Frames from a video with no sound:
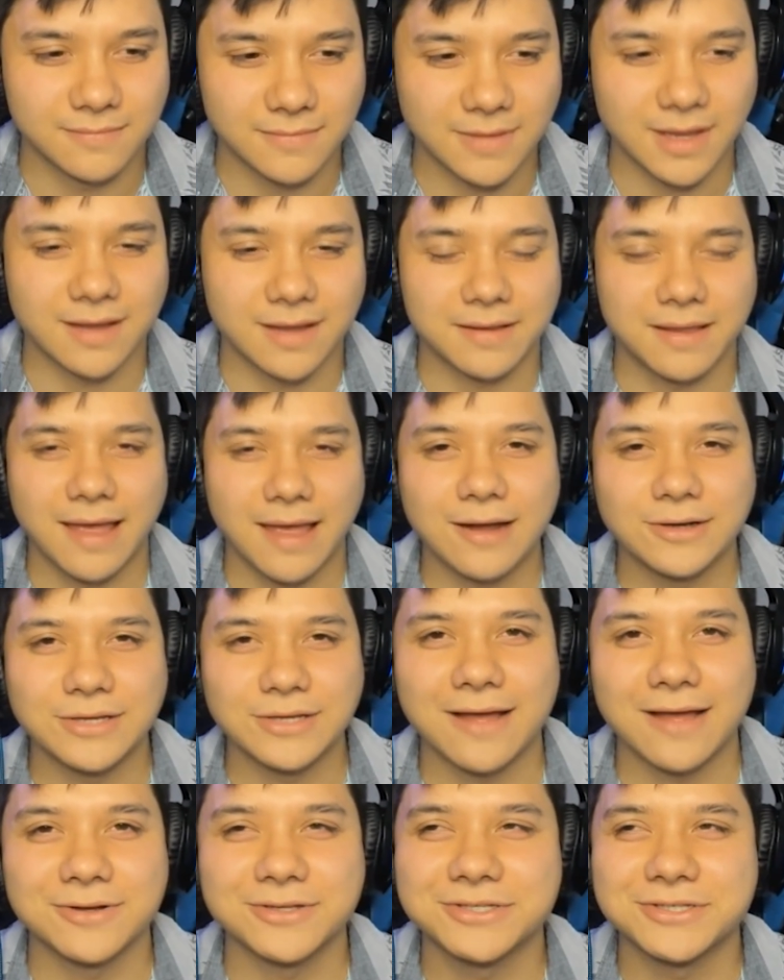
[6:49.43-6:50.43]
Yeah. How
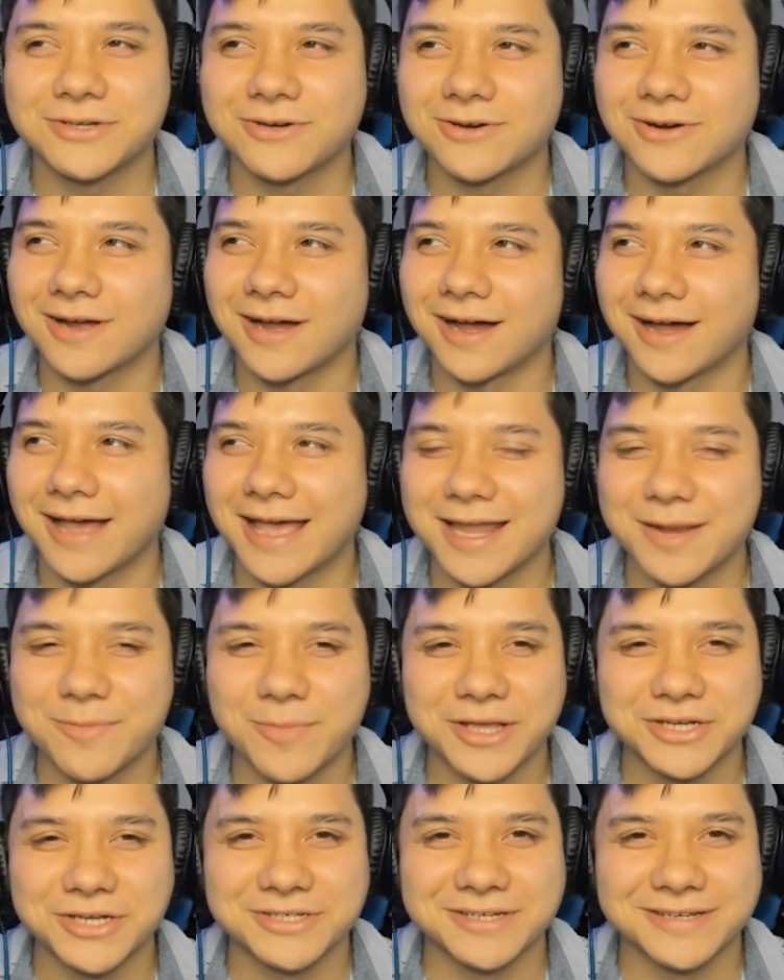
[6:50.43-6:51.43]
does your
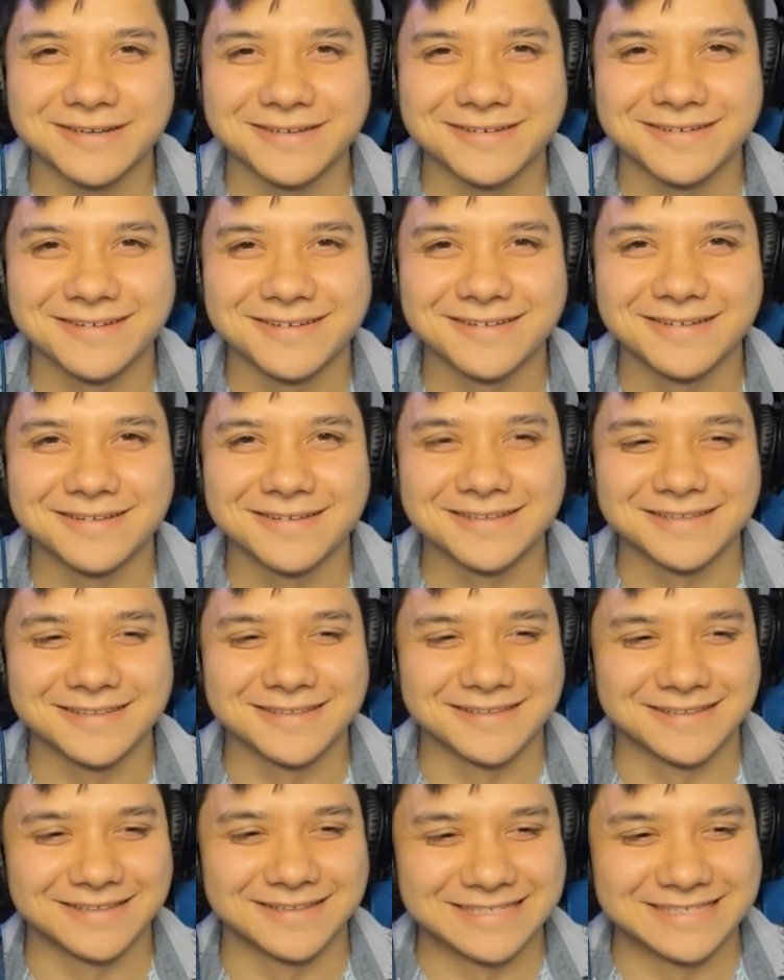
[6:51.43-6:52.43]
animation
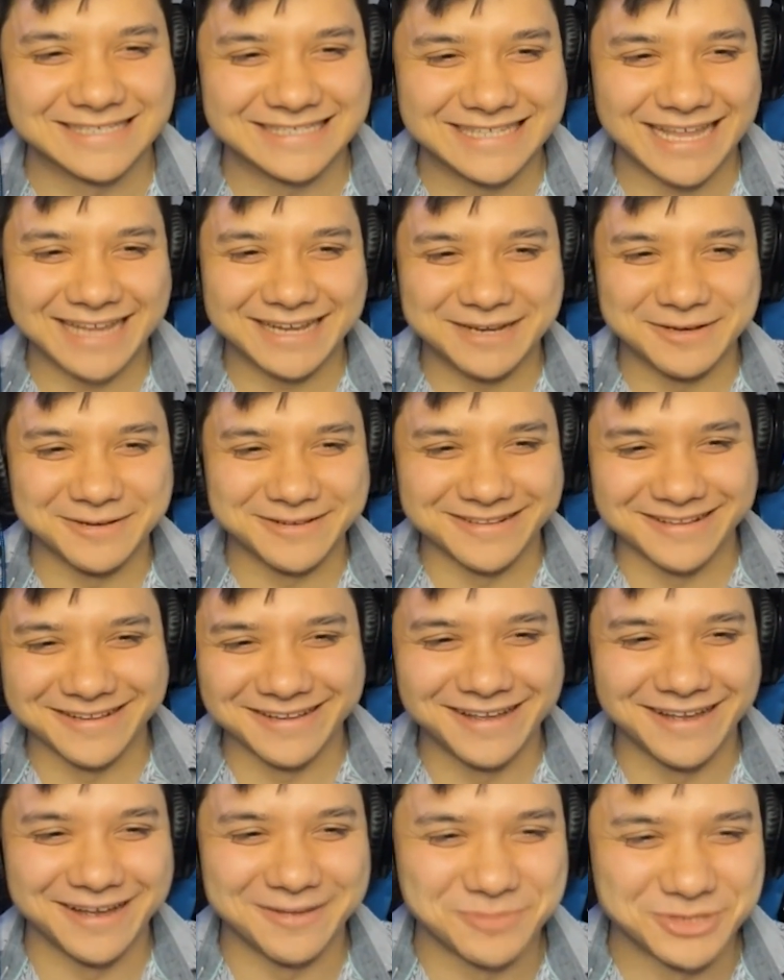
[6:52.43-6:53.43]
state
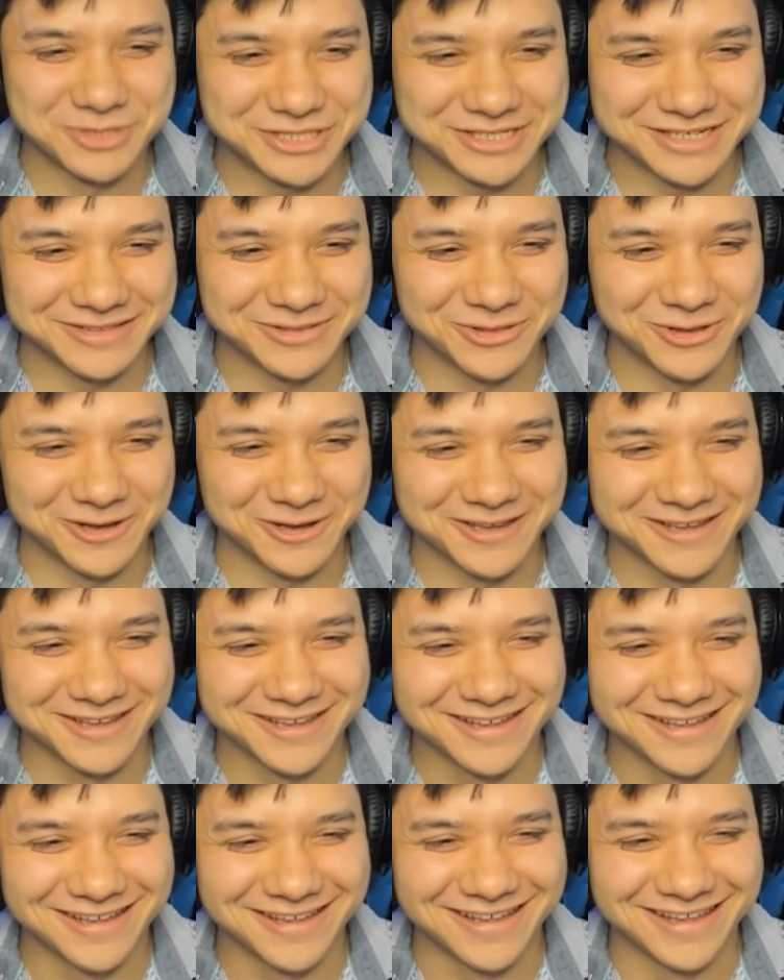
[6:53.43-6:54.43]
machine look?
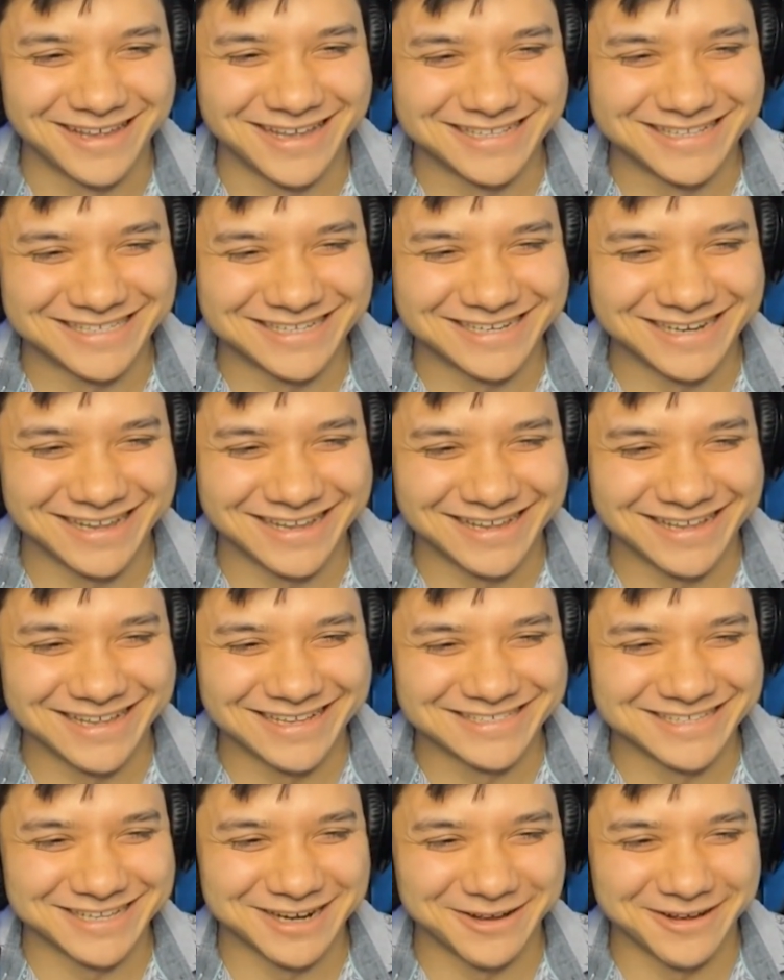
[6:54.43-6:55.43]
Is it
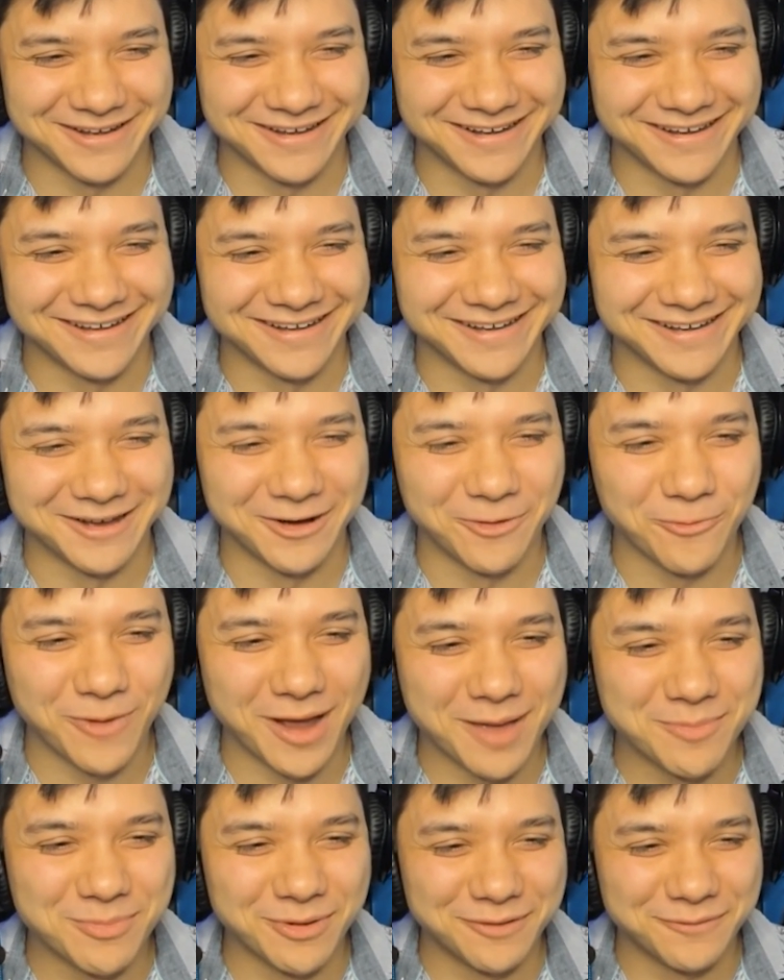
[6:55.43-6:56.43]
a
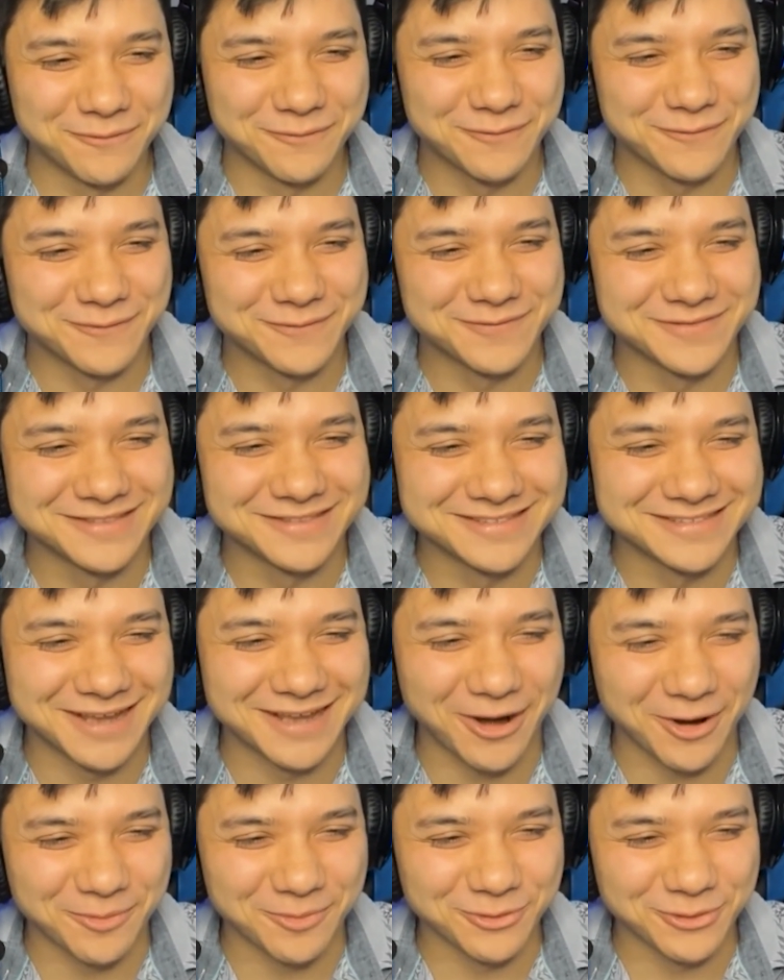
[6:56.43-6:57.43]
web of
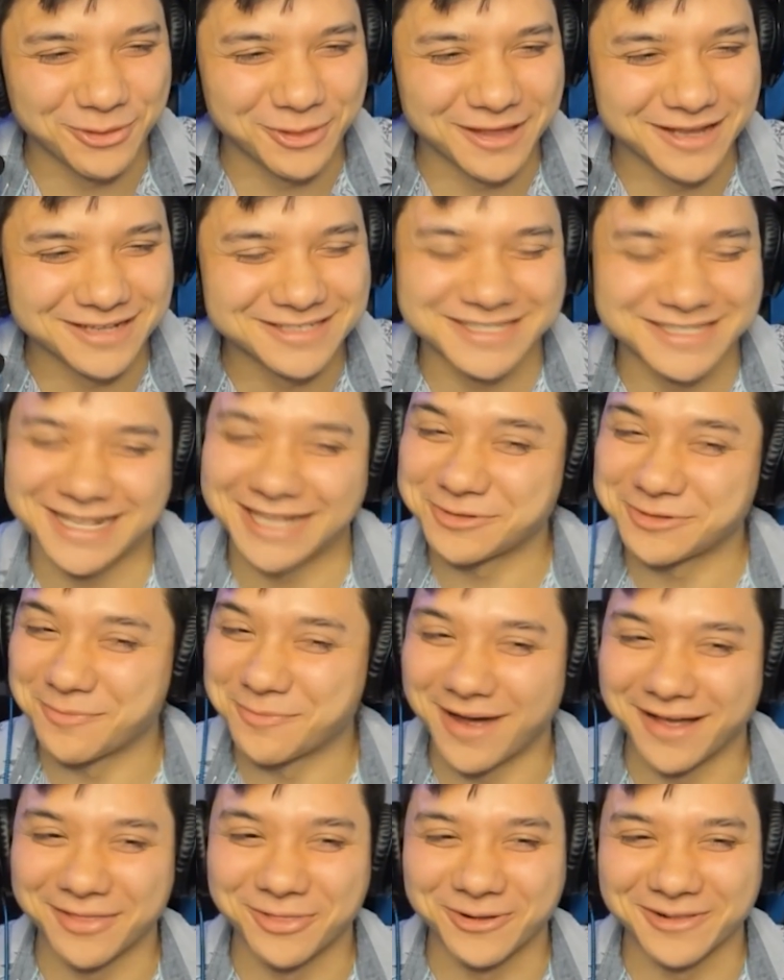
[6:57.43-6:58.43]
terrible things? Because that's what
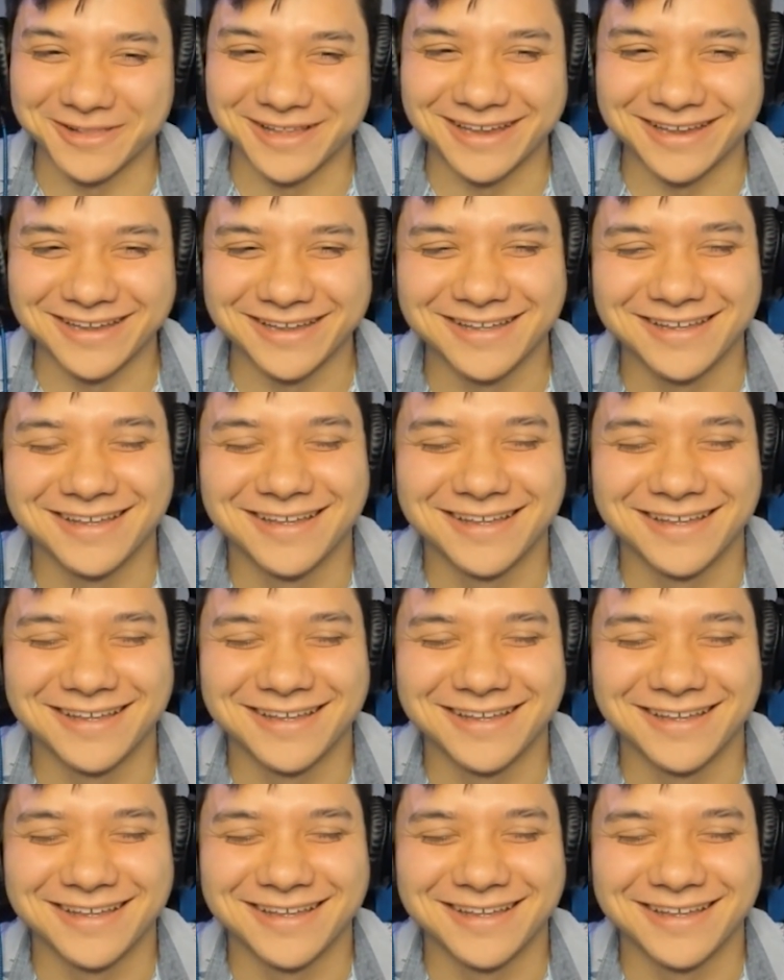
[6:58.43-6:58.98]
mine look like.